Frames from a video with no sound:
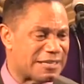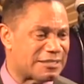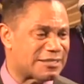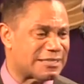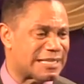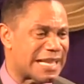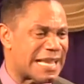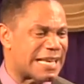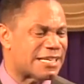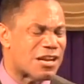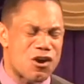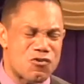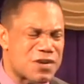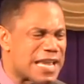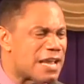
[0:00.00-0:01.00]
is saying,
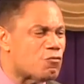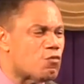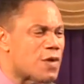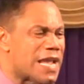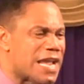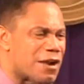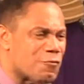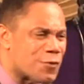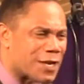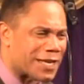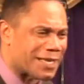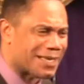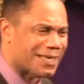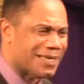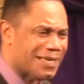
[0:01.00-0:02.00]
don't get
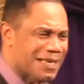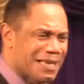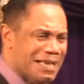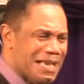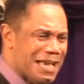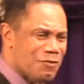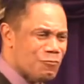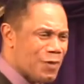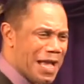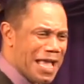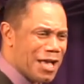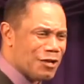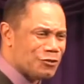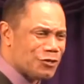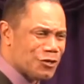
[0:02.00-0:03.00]
weary in
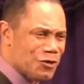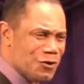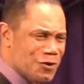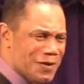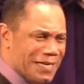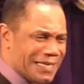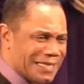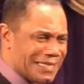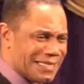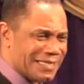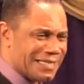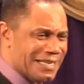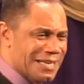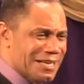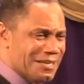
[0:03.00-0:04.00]
well-doing.
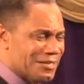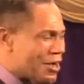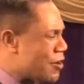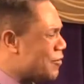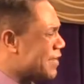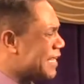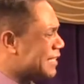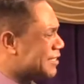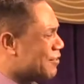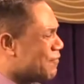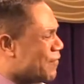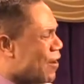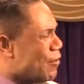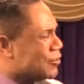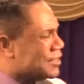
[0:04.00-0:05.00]
Don't get to
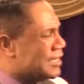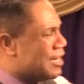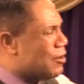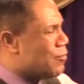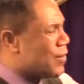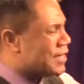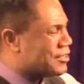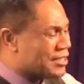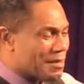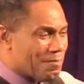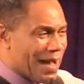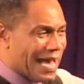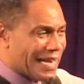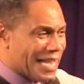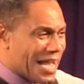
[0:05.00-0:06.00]
focusing on what
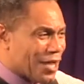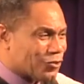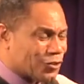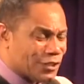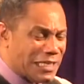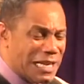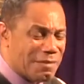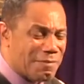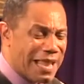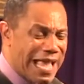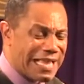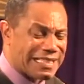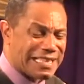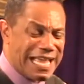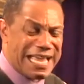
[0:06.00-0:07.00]
somebody else seems
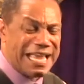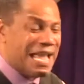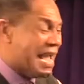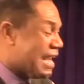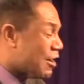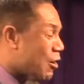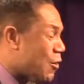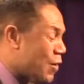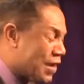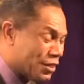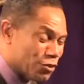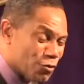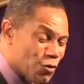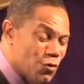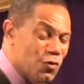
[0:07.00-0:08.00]
like they
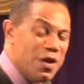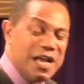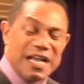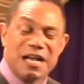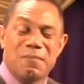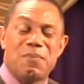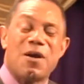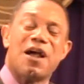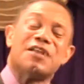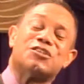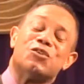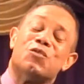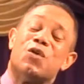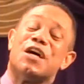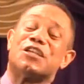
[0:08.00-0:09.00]
going through compared
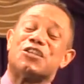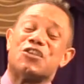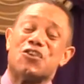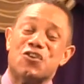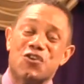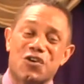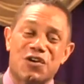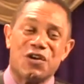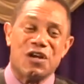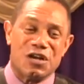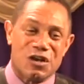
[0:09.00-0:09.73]
to what you're